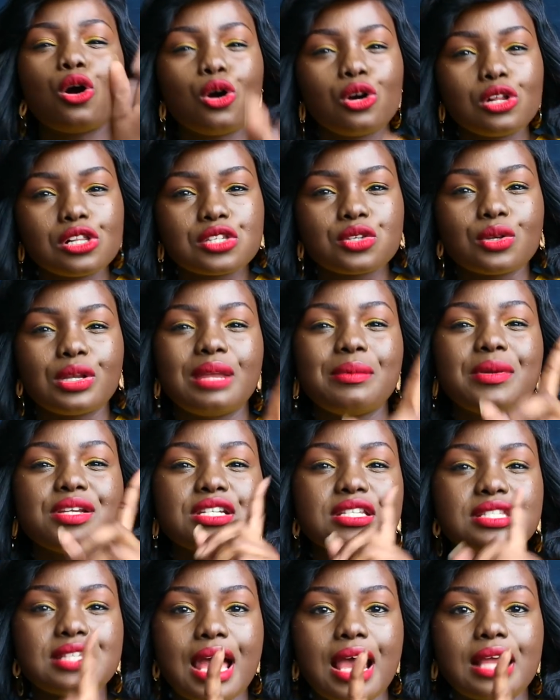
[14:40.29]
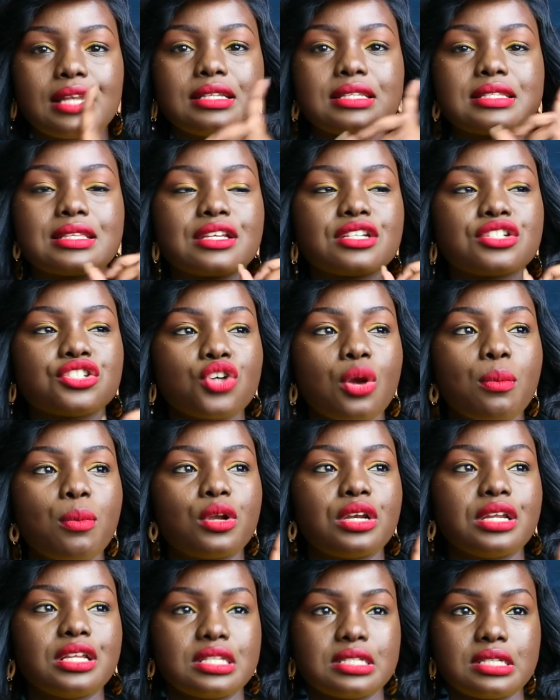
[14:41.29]
also let me just add there's a shop
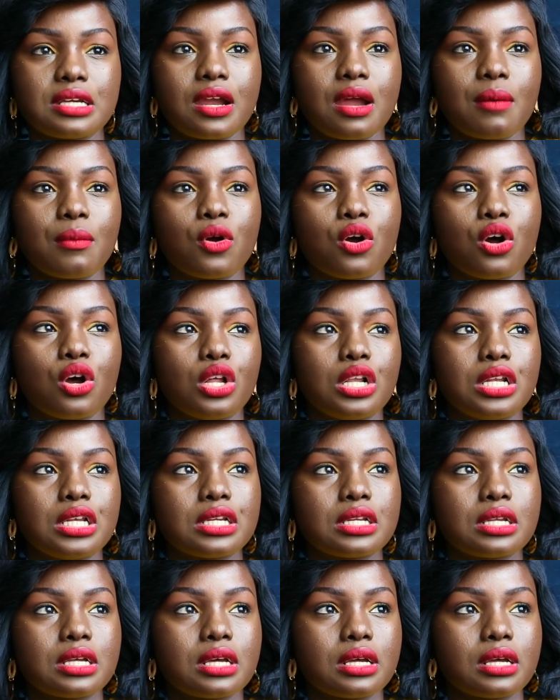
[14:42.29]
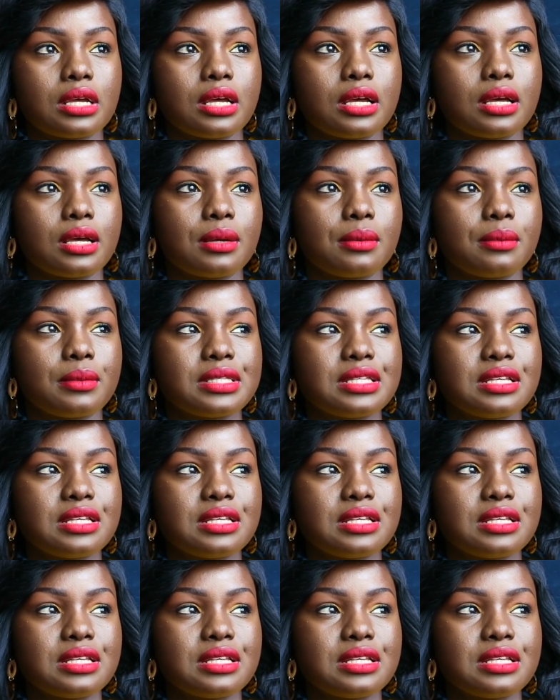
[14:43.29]
on instagram called um,